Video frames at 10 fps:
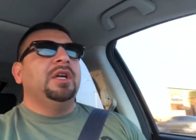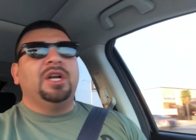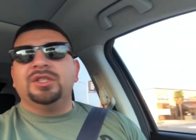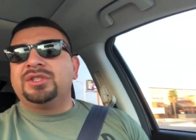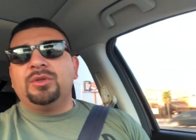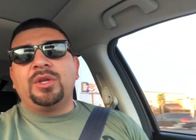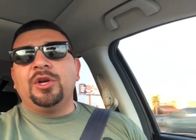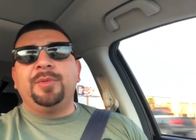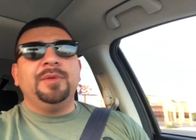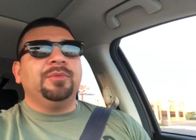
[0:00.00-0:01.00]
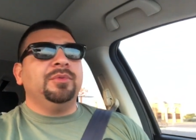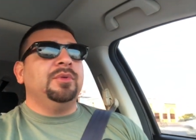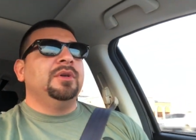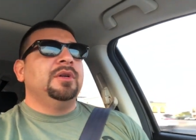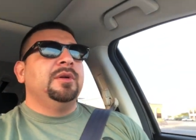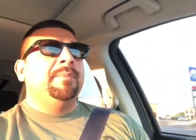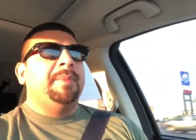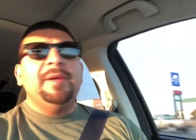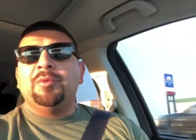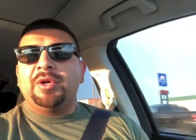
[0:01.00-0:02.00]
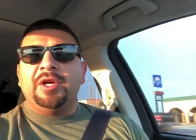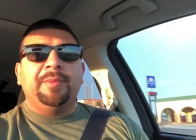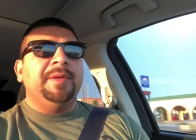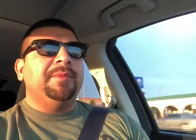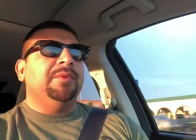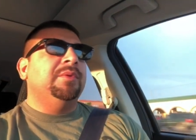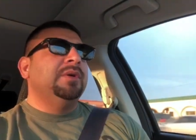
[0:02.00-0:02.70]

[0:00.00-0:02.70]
guns don't kill people, people kill people.